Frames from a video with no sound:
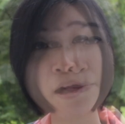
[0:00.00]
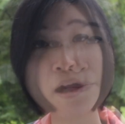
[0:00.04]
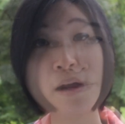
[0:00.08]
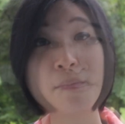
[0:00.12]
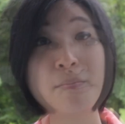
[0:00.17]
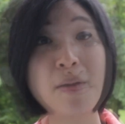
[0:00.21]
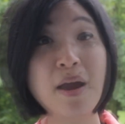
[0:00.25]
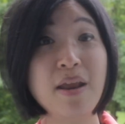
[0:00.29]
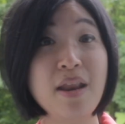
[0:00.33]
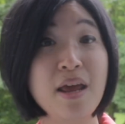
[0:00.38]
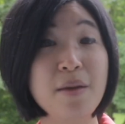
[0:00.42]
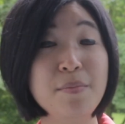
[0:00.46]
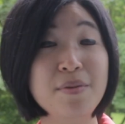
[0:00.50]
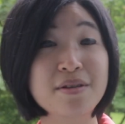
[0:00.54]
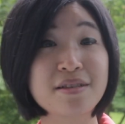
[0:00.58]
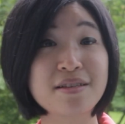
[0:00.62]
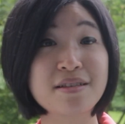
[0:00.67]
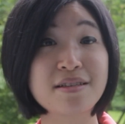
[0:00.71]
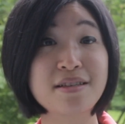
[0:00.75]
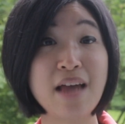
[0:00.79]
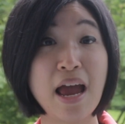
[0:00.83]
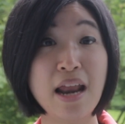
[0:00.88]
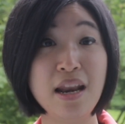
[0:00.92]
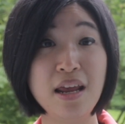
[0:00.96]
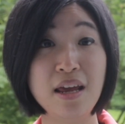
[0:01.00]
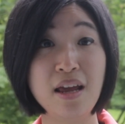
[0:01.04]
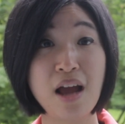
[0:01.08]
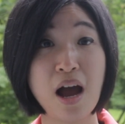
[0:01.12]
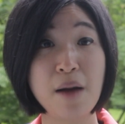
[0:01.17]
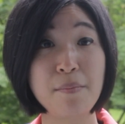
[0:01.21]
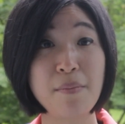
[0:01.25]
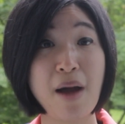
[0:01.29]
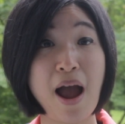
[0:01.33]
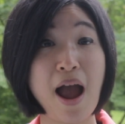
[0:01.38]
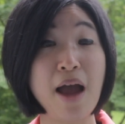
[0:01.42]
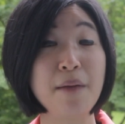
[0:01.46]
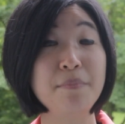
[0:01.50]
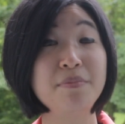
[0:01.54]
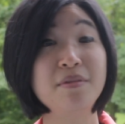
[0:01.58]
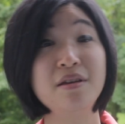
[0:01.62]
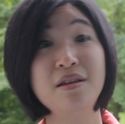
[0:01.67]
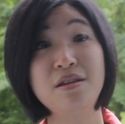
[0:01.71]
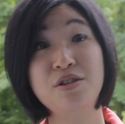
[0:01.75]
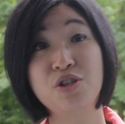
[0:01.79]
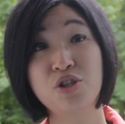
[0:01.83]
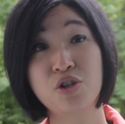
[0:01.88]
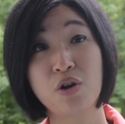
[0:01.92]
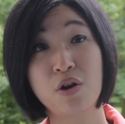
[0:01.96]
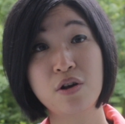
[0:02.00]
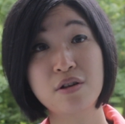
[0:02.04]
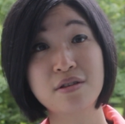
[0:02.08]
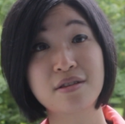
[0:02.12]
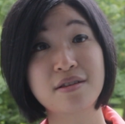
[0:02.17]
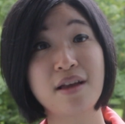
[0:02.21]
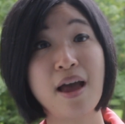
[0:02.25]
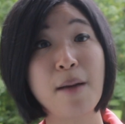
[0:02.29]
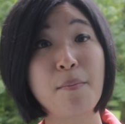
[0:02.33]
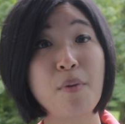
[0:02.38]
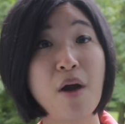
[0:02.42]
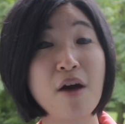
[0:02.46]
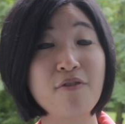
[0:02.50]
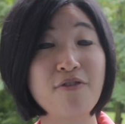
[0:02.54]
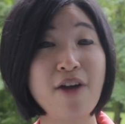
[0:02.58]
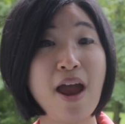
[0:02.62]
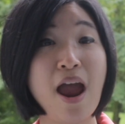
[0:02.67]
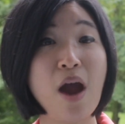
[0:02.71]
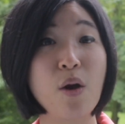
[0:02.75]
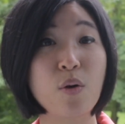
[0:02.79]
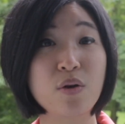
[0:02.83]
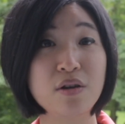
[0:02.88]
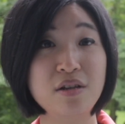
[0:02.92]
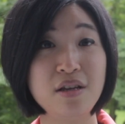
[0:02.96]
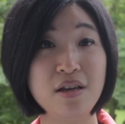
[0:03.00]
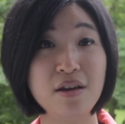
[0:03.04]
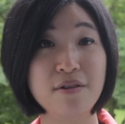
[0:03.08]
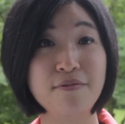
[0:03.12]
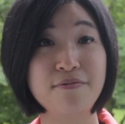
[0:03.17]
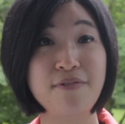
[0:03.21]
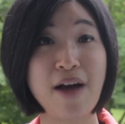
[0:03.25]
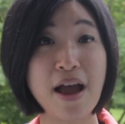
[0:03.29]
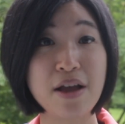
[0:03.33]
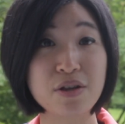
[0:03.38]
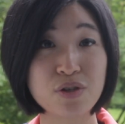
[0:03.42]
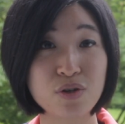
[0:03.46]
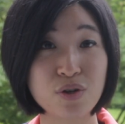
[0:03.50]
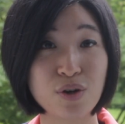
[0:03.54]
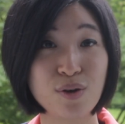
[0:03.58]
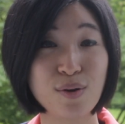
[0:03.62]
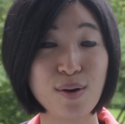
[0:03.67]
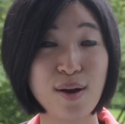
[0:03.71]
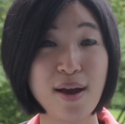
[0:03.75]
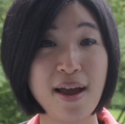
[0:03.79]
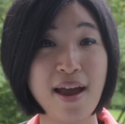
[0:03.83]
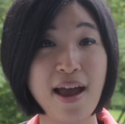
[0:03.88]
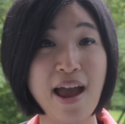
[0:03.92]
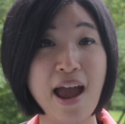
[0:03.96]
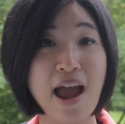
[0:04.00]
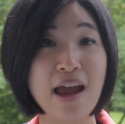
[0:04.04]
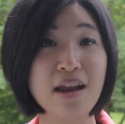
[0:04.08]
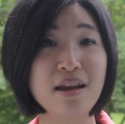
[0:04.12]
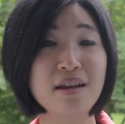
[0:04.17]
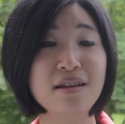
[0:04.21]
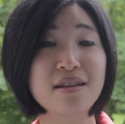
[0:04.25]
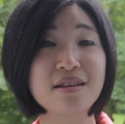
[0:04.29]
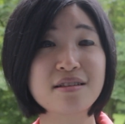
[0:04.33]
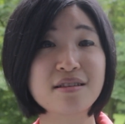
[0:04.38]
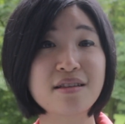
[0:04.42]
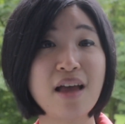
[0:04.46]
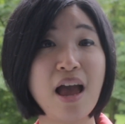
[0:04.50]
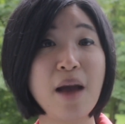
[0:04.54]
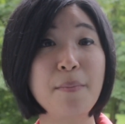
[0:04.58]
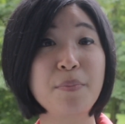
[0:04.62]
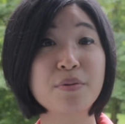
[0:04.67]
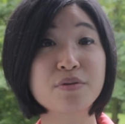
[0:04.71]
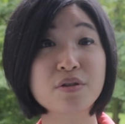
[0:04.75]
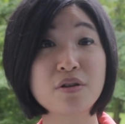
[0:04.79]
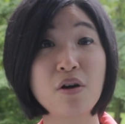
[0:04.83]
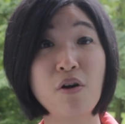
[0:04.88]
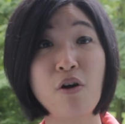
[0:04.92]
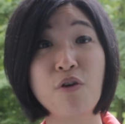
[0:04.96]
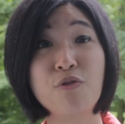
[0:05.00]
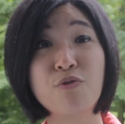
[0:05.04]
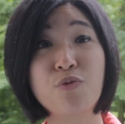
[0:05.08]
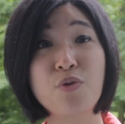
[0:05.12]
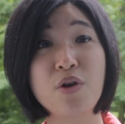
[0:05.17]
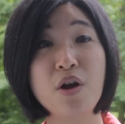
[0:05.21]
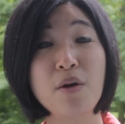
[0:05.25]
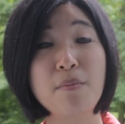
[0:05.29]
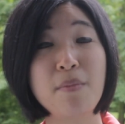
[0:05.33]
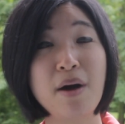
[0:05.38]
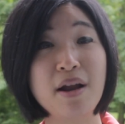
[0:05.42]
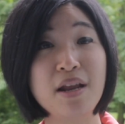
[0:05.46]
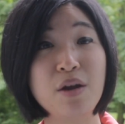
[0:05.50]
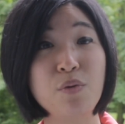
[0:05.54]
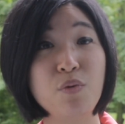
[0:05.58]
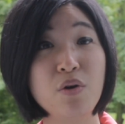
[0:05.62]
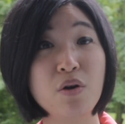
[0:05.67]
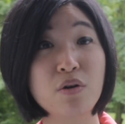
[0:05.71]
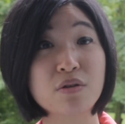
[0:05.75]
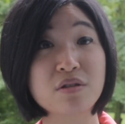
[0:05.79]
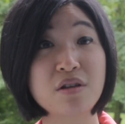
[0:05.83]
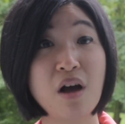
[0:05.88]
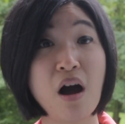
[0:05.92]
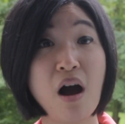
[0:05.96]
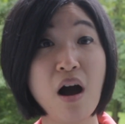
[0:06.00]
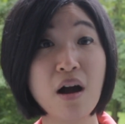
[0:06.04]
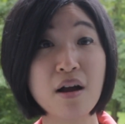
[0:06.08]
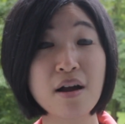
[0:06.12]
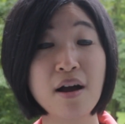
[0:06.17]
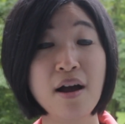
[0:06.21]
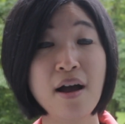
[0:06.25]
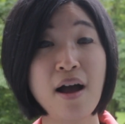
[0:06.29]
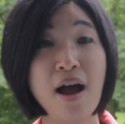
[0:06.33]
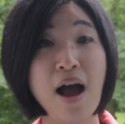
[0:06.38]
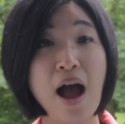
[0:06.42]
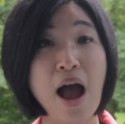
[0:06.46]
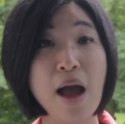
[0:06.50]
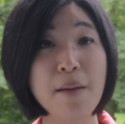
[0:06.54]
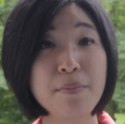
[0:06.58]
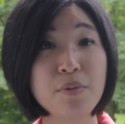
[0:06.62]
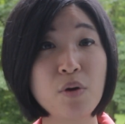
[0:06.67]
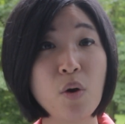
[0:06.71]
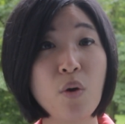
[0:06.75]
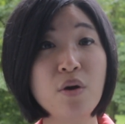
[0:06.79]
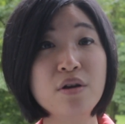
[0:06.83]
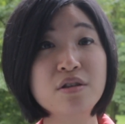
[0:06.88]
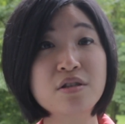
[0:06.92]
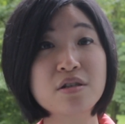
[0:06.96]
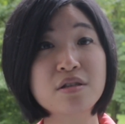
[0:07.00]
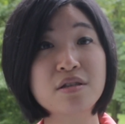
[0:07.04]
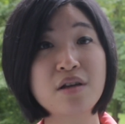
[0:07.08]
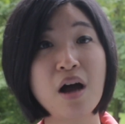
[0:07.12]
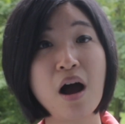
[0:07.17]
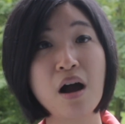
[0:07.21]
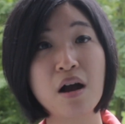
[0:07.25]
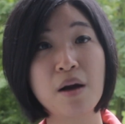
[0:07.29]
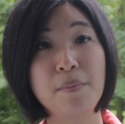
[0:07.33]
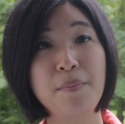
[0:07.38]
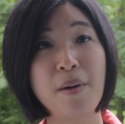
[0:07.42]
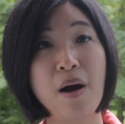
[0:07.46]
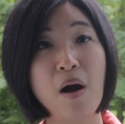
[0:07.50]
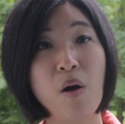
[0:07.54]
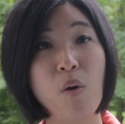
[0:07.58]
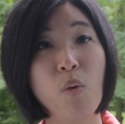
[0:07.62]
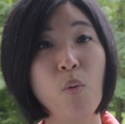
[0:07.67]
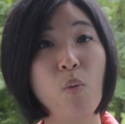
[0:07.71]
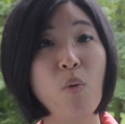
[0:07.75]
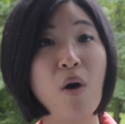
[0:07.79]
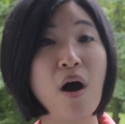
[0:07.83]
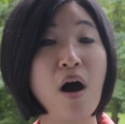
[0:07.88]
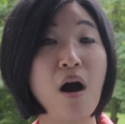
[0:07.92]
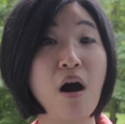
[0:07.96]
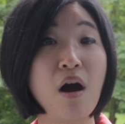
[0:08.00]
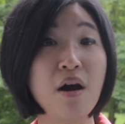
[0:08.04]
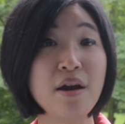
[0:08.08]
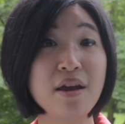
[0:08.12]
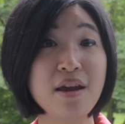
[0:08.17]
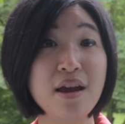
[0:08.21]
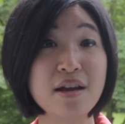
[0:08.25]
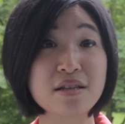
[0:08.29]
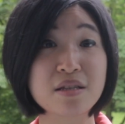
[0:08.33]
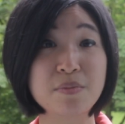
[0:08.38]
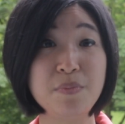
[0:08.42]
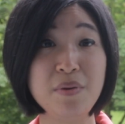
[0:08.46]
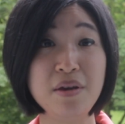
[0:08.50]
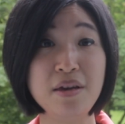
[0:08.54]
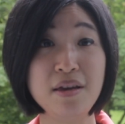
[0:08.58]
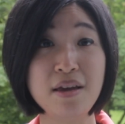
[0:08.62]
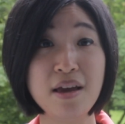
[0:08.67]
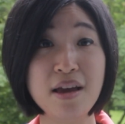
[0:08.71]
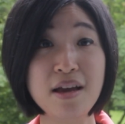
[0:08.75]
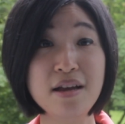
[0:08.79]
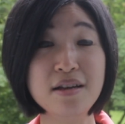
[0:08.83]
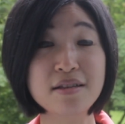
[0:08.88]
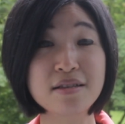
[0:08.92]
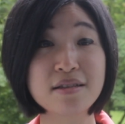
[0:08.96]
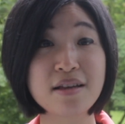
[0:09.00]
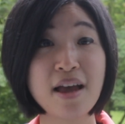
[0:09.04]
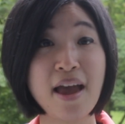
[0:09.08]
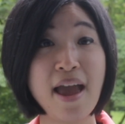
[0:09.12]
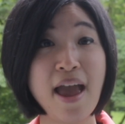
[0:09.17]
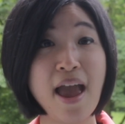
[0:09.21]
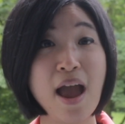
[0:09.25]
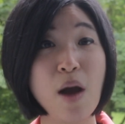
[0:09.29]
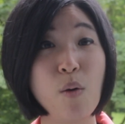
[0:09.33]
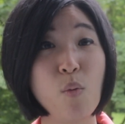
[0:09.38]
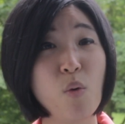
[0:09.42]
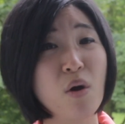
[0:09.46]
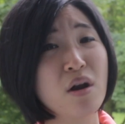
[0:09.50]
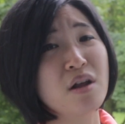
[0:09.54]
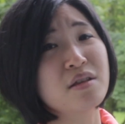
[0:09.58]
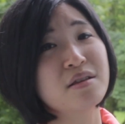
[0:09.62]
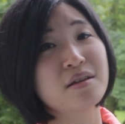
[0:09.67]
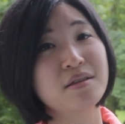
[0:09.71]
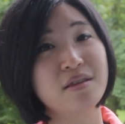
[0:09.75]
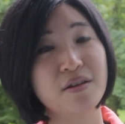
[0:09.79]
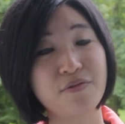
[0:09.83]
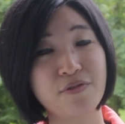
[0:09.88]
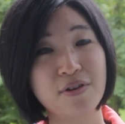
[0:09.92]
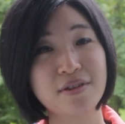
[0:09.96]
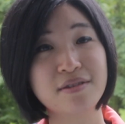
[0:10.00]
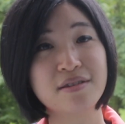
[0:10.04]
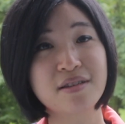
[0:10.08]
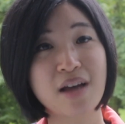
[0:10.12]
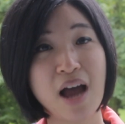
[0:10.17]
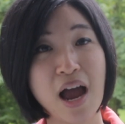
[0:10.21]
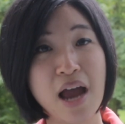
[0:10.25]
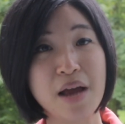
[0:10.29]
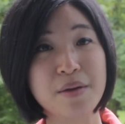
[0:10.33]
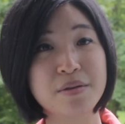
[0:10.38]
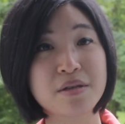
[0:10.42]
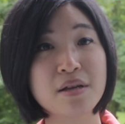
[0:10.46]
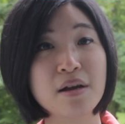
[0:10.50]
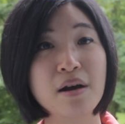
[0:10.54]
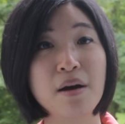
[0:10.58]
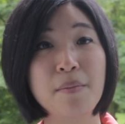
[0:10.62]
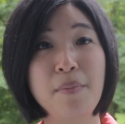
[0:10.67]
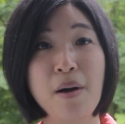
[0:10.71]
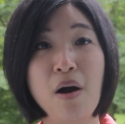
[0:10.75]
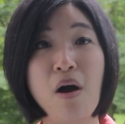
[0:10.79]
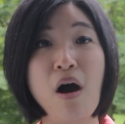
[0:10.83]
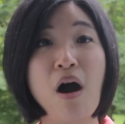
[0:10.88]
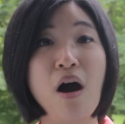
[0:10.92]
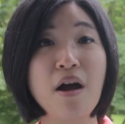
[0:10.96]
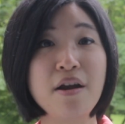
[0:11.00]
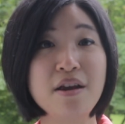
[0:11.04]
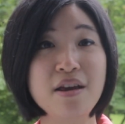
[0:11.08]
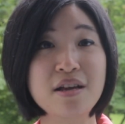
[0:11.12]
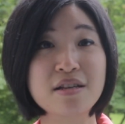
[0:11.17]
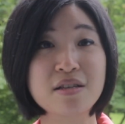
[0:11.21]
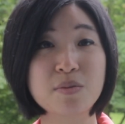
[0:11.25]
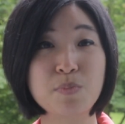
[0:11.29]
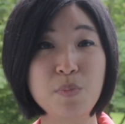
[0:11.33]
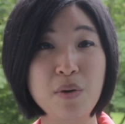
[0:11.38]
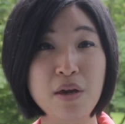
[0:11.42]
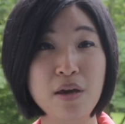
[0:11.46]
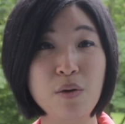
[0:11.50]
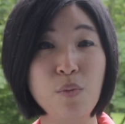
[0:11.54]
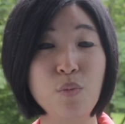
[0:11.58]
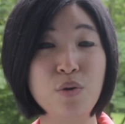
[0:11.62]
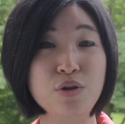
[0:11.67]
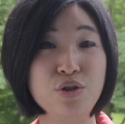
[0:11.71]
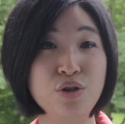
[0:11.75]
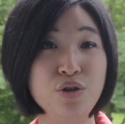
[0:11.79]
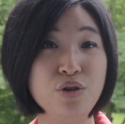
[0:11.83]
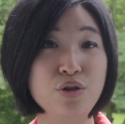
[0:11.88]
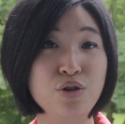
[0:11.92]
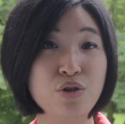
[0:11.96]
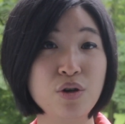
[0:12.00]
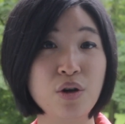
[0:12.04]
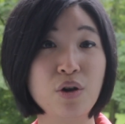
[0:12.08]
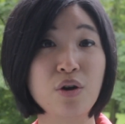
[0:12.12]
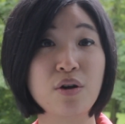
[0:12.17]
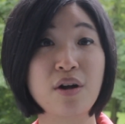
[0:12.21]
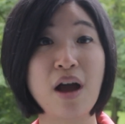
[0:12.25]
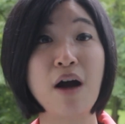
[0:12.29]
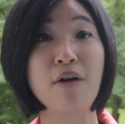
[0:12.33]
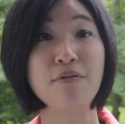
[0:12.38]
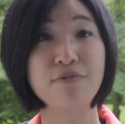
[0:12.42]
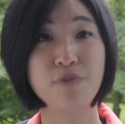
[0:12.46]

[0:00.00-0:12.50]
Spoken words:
My name is Sandy Gum. I'm the insurance private equity advisor, and in this episode of Real Money Real Talk, I'm going to talk about what RESP is and what are the different types about RESP which you should look out